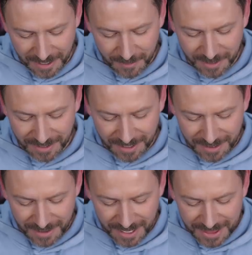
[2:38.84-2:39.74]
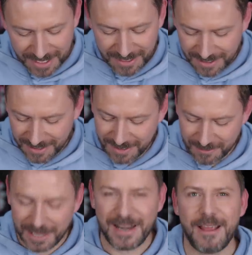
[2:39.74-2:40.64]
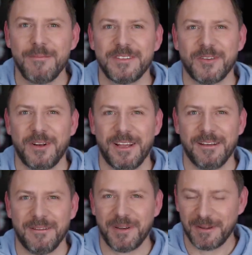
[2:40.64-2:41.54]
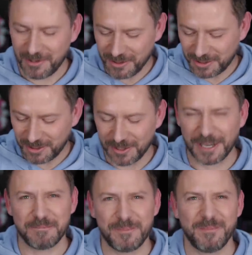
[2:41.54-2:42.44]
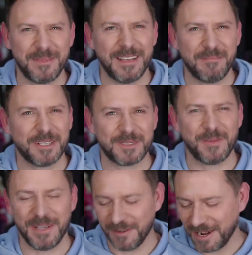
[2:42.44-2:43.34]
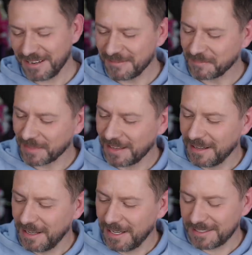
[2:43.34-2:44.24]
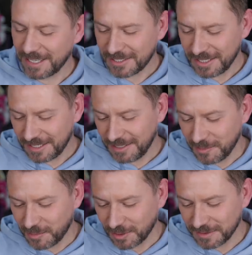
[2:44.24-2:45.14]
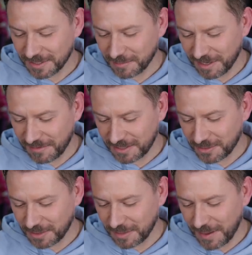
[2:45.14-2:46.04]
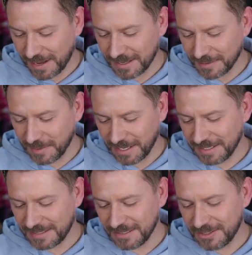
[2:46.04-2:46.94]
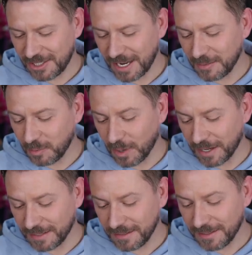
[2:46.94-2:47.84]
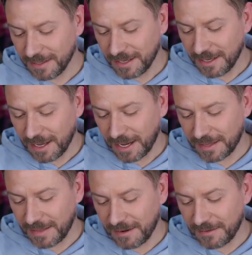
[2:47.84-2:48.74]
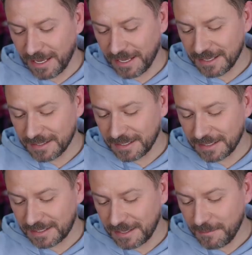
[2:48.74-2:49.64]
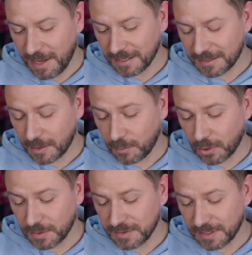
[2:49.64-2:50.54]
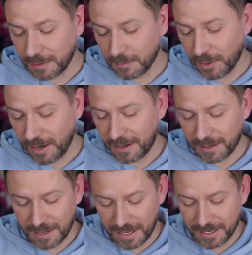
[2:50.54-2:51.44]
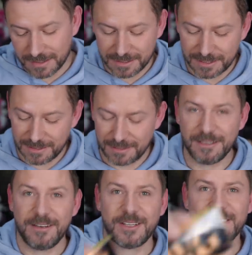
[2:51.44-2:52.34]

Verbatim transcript: but I think my name is on it, but I'm not sure. It must be, right? It's actually the new bronzer by Victoria Beckham and it's in shade one. And there is, it's the matte bronzing brick and look,